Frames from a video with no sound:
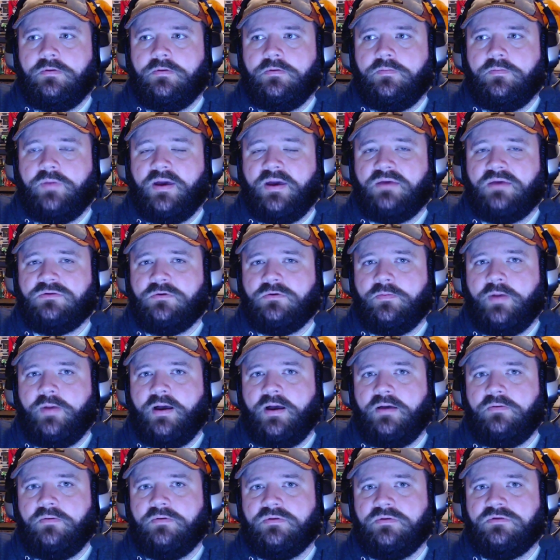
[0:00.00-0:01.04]

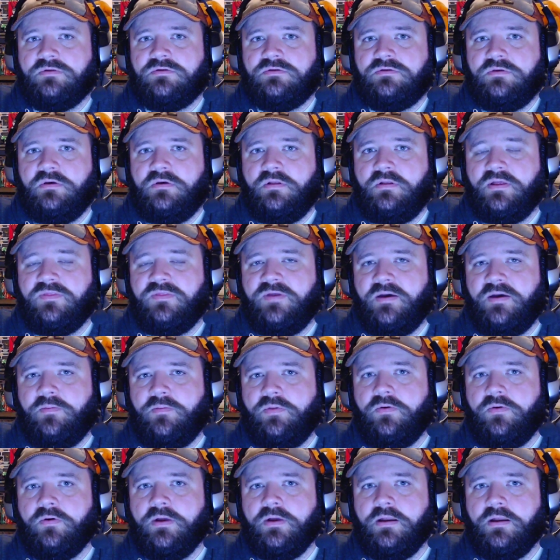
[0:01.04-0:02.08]
Passerby was still at that
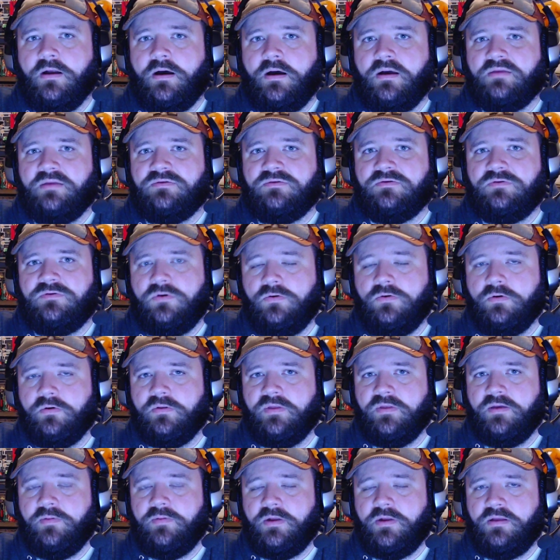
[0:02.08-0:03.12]
point on tour. they
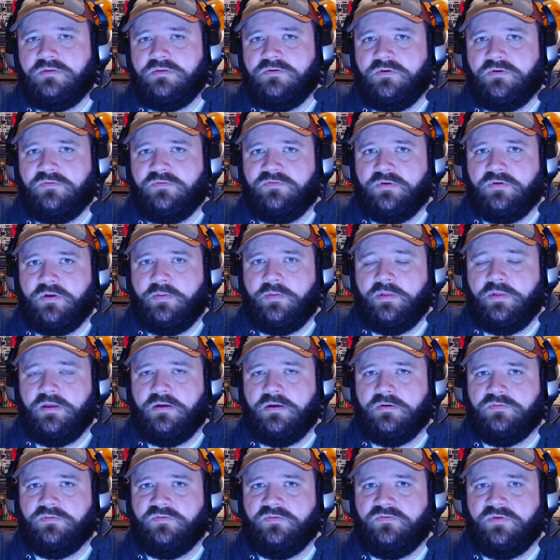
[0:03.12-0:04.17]
have been on tour for a couple of
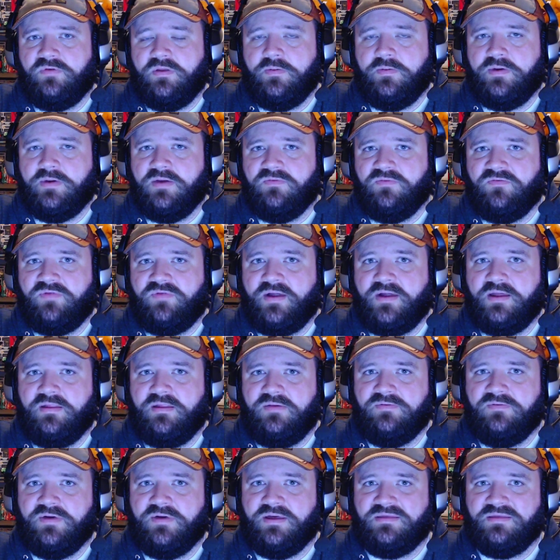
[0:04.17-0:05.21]
years before they became
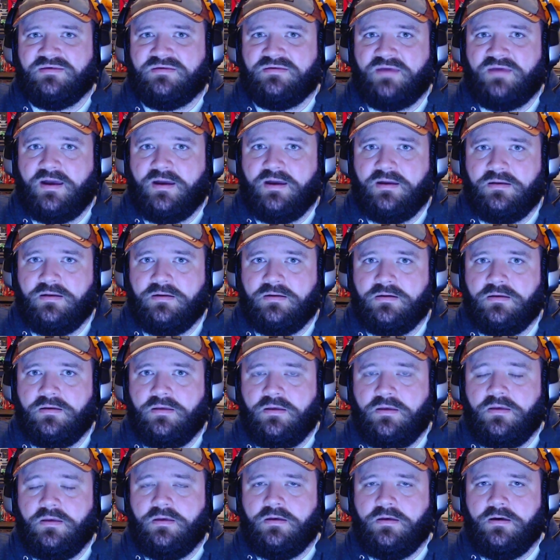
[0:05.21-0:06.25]
Flyleaf and got signed,
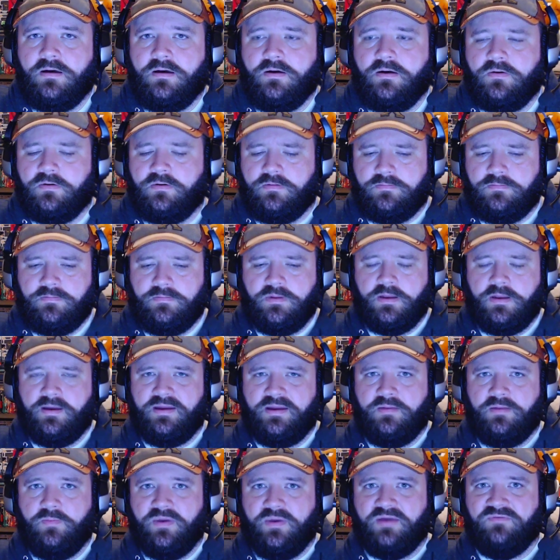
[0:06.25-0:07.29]
uh, or you know had
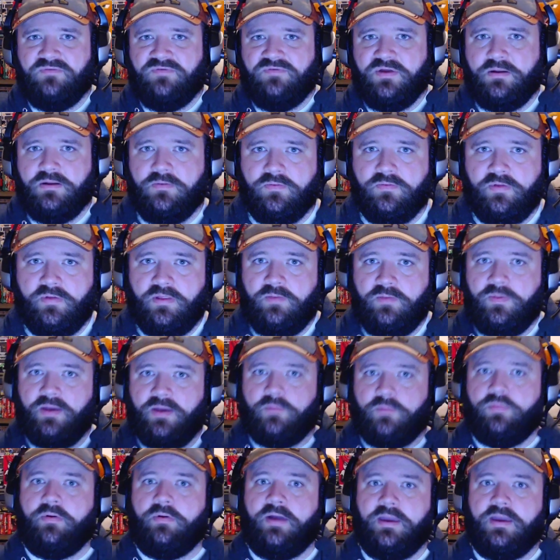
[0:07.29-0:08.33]
a big event, a really
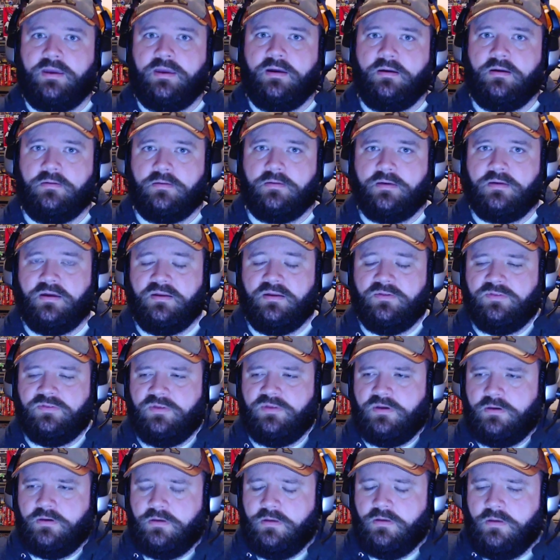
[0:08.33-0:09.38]
big breakout kind of
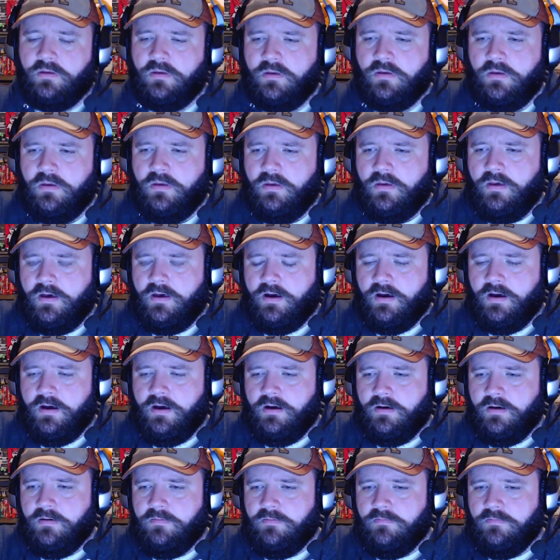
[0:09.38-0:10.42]
thing.
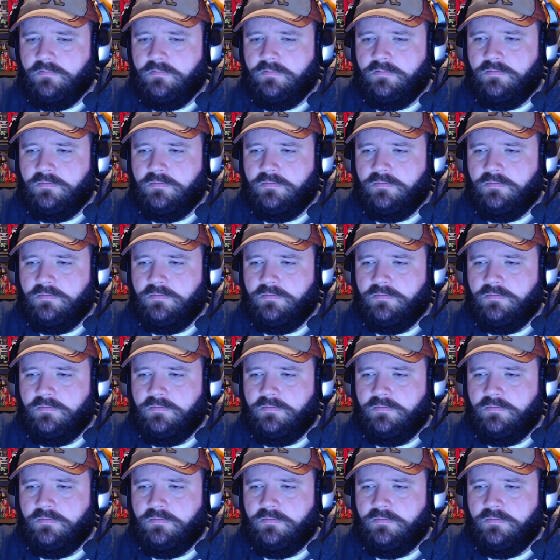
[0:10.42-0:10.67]
Um,